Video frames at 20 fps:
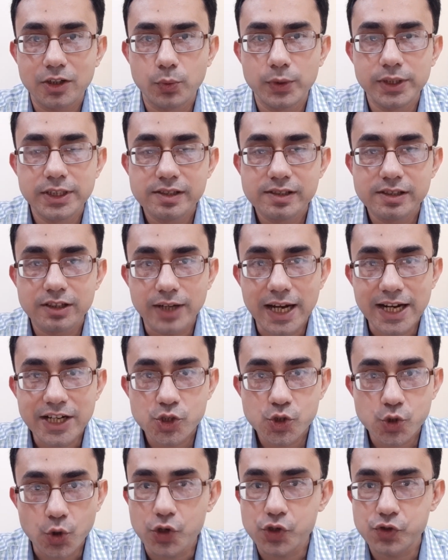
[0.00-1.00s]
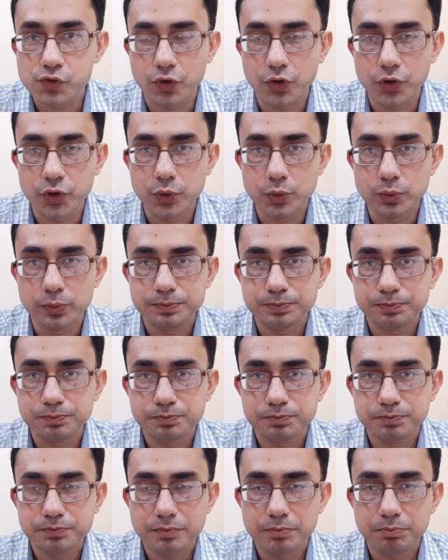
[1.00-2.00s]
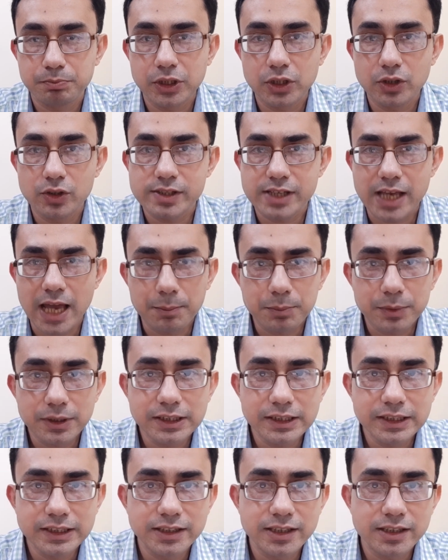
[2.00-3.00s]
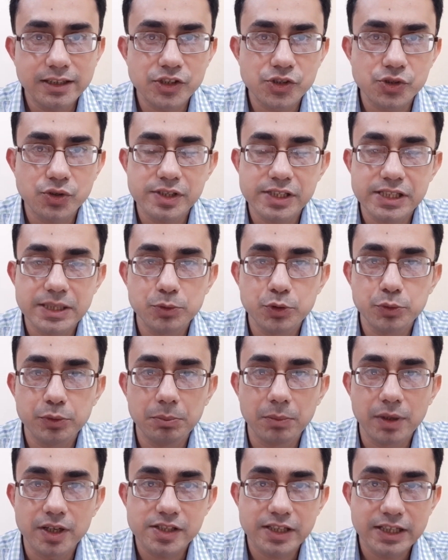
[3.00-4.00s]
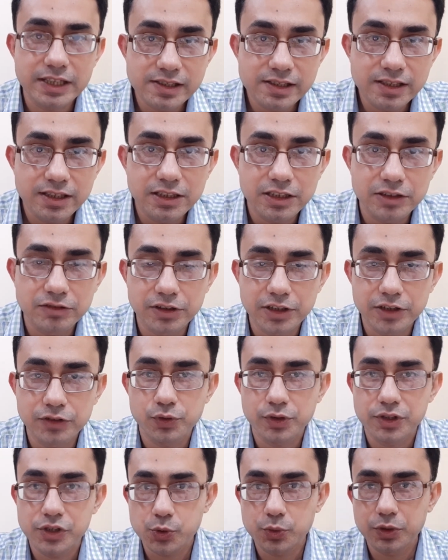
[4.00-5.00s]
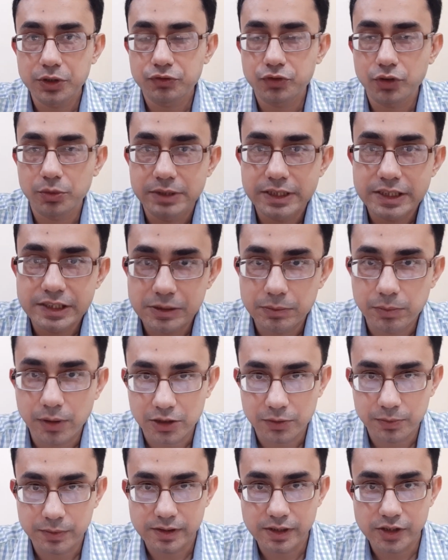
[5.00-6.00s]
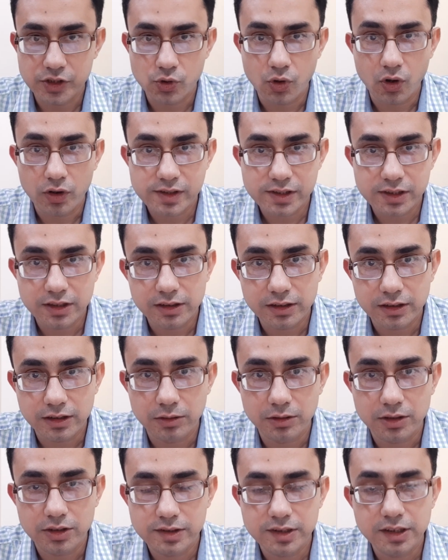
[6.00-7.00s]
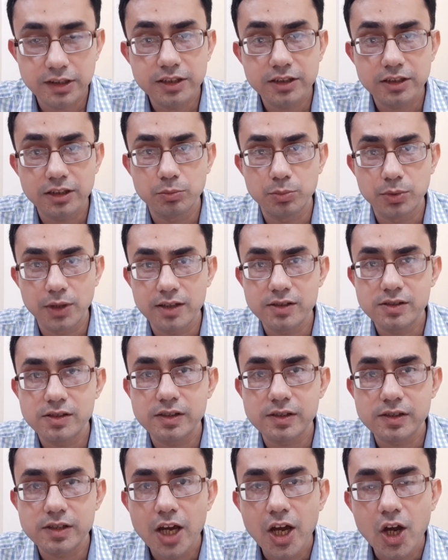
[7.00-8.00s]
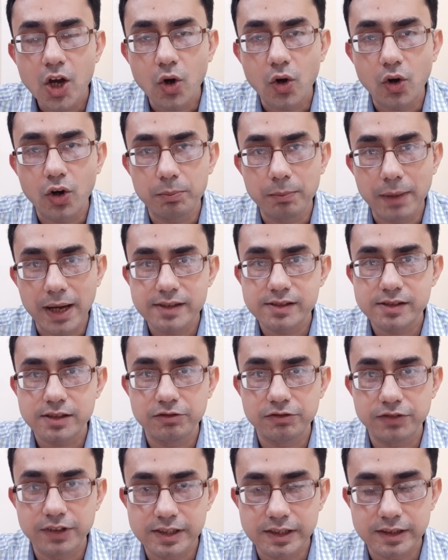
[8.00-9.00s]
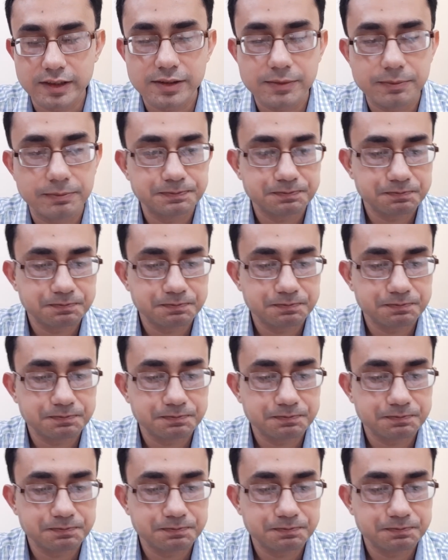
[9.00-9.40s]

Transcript: Whether it's the right choice for you. Because apparently there does not seem to be much incentive if you're a student from these departments, these non-circuital branches or maths and physics.